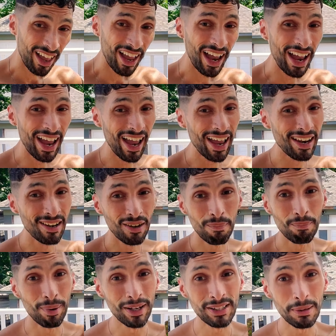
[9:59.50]
And
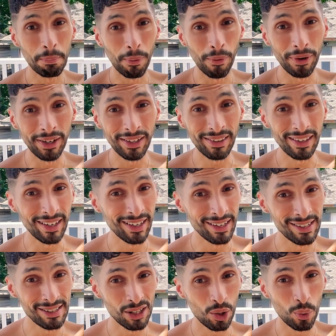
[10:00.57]
the supporting thing
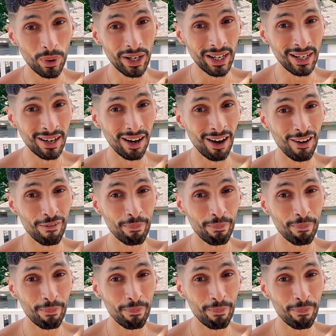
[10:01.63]
is the Queen of